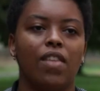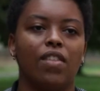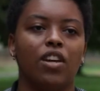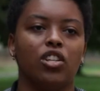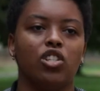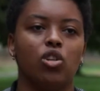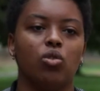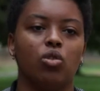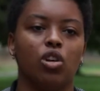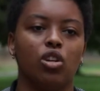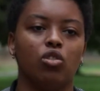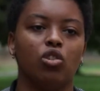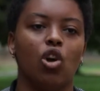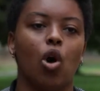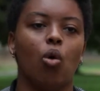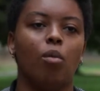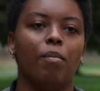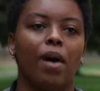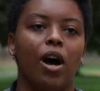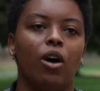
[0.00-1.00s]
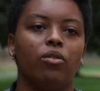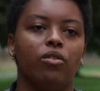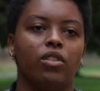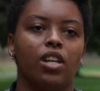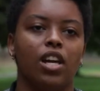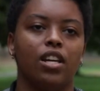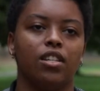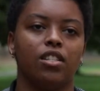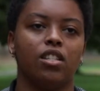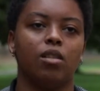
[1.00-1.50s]
that you can go about
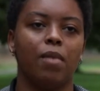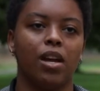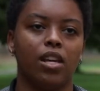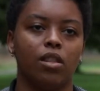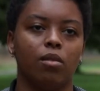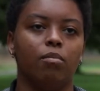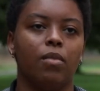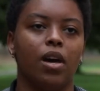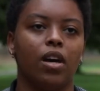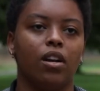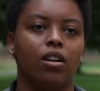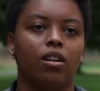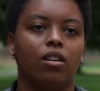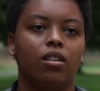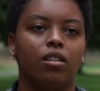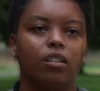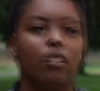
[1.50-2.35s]
things to make them better.